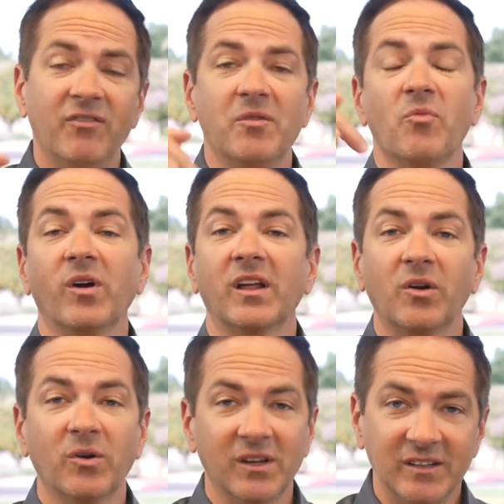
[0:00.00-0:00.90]
Every
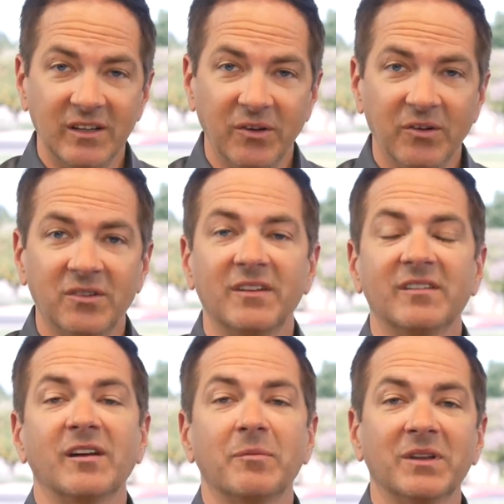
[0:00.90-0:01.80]
morning, go get the elders
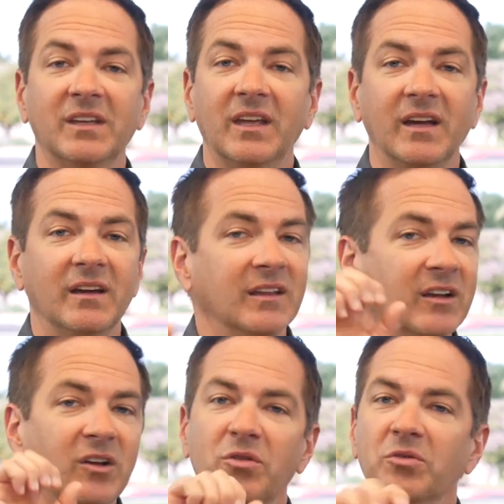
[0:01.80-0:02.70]
and sit them at the gate,
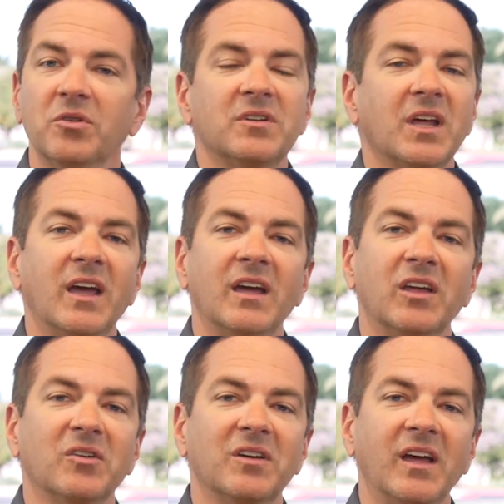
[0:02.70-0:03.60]
and then go through your
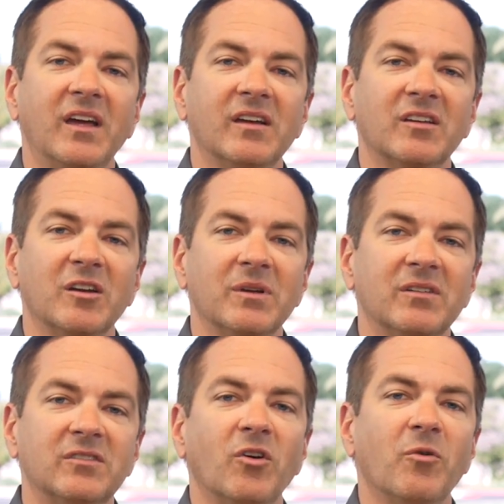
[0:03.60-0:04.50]
day, and your day is going to
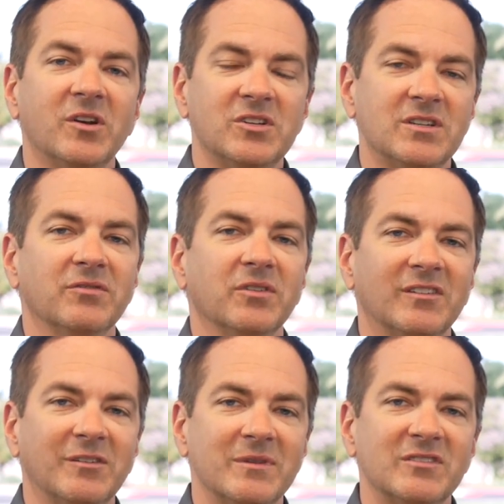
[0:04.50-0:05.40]
be so much
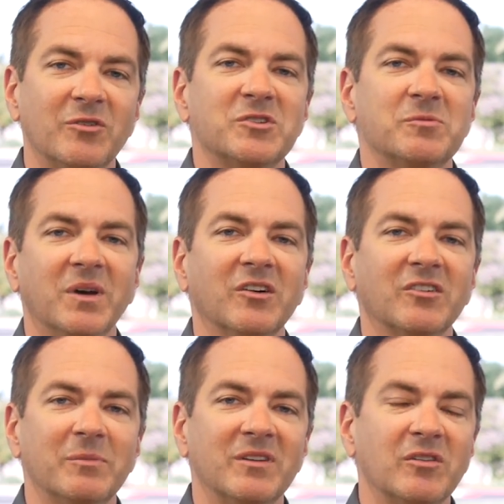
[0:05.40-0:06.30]
different. It's going to be so much
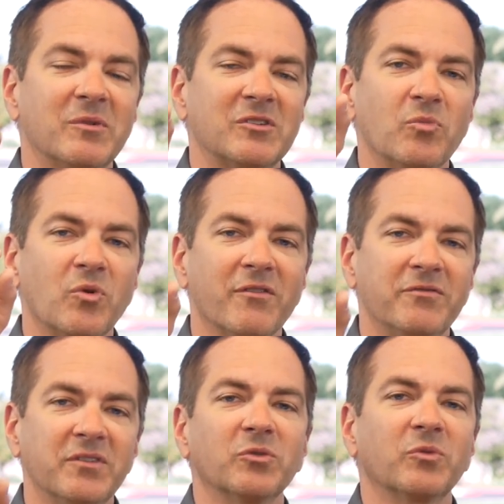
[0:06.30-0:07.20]
better. It's going to be so much
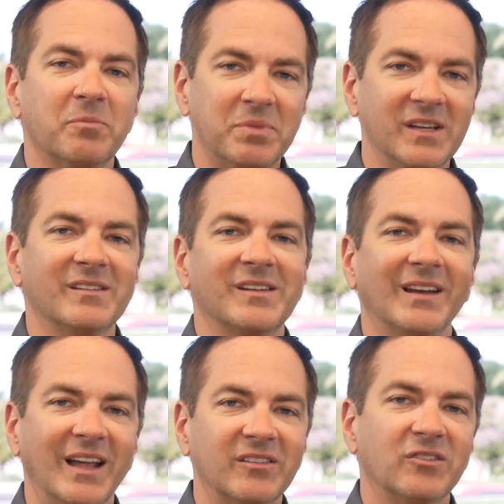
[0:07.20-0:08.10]
more so filled with peace
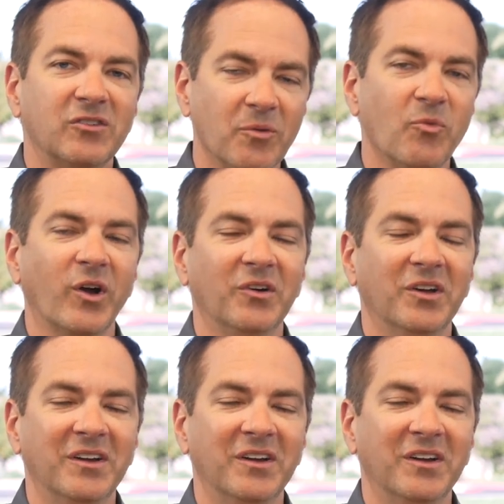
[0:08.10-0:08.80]
and less turmoil.